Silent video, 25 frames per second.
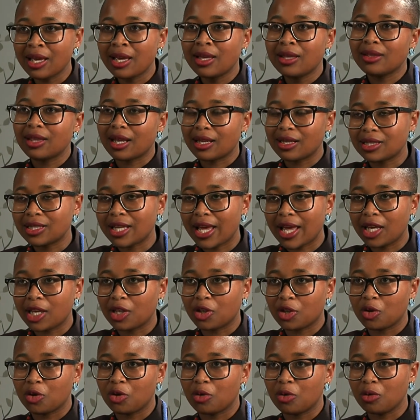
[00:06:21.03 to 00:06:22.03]
that take
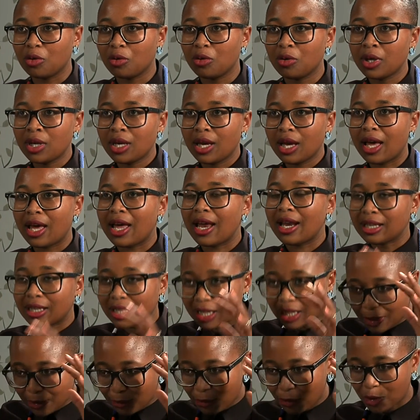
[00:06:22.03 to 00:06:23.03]
you and
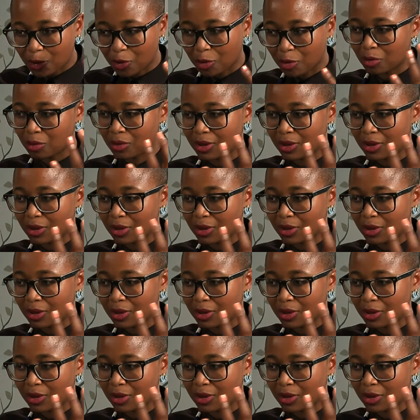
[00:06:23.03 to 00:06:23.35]
give you